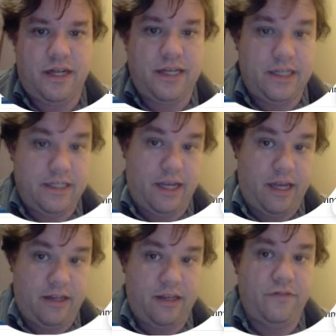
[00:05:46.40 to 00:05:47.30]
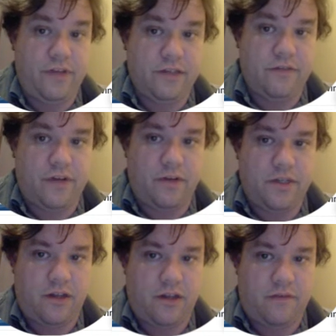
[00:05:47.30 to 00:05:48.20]
and East can if the ace of
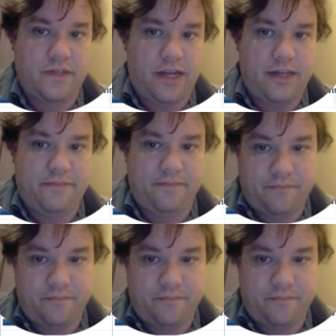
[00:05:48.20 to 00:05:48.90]
clubs is offside.